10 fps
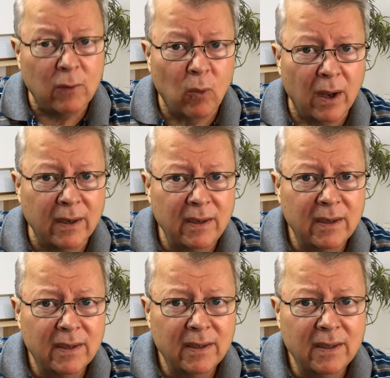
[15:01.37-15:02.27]
than one,
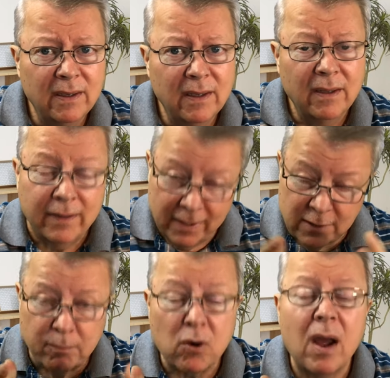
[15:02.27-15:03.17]

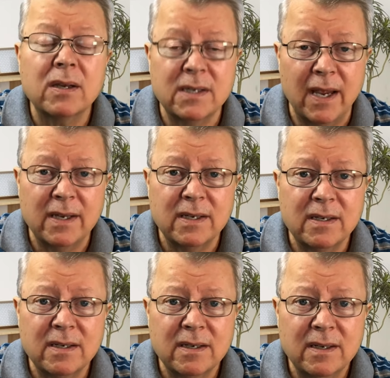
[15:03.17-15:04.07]
there's a
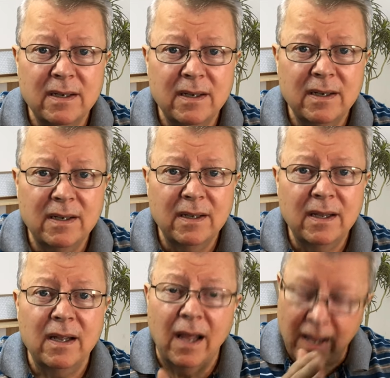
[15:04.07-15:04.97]
process.
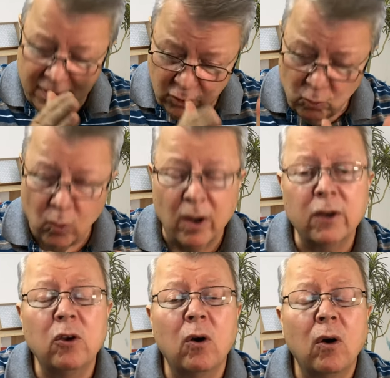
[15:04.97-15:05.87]
and you
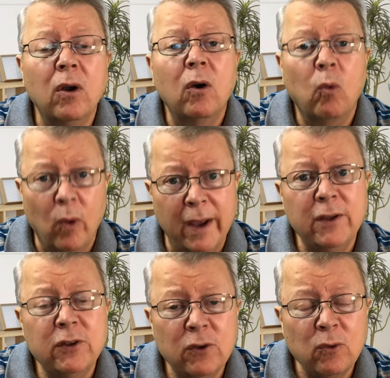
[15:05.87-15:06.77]
work your
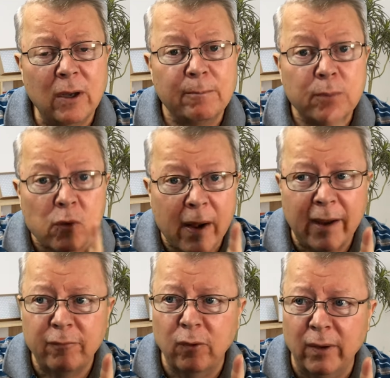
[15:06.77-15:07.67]
way through it
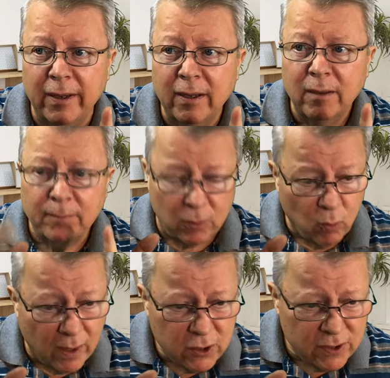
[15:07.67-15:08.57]
prayerfully. But
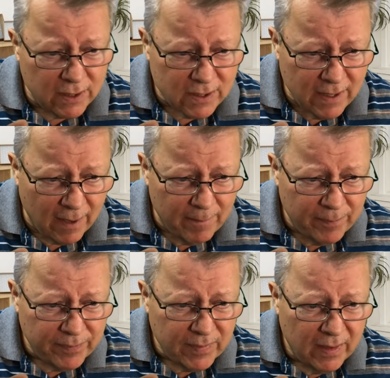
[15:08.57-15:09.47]
watch this now.
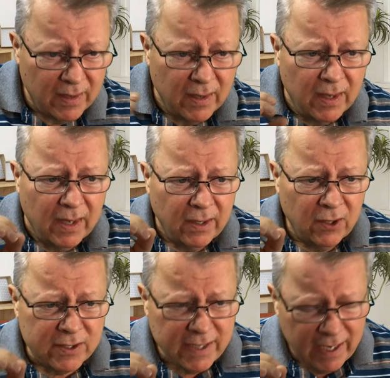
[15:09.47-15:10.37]

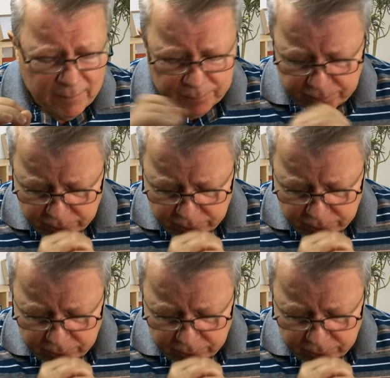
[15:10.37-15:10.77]
You see,